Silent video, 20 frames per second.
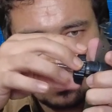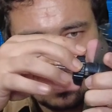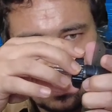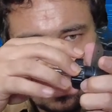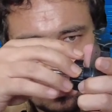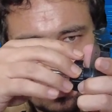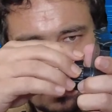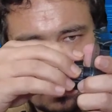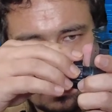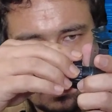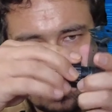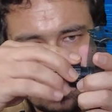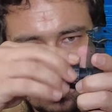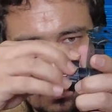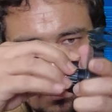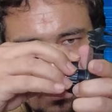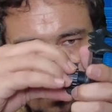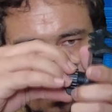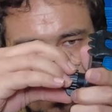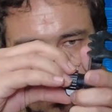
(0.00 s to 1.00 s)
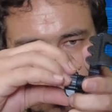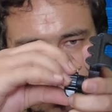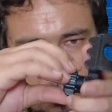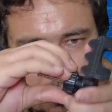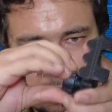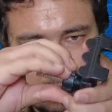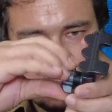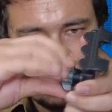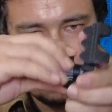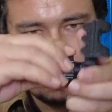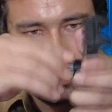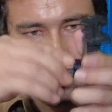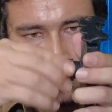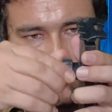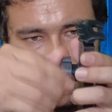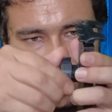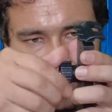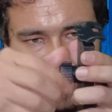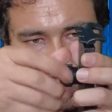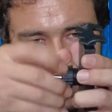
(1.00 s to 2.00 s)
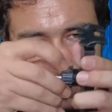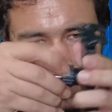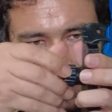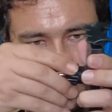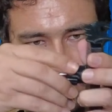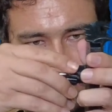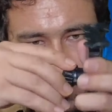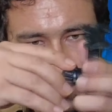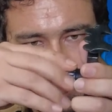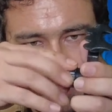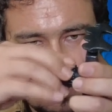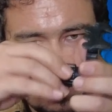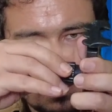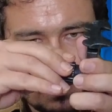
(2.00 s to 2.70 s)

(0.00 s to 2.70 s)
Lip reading: tight to scroll here.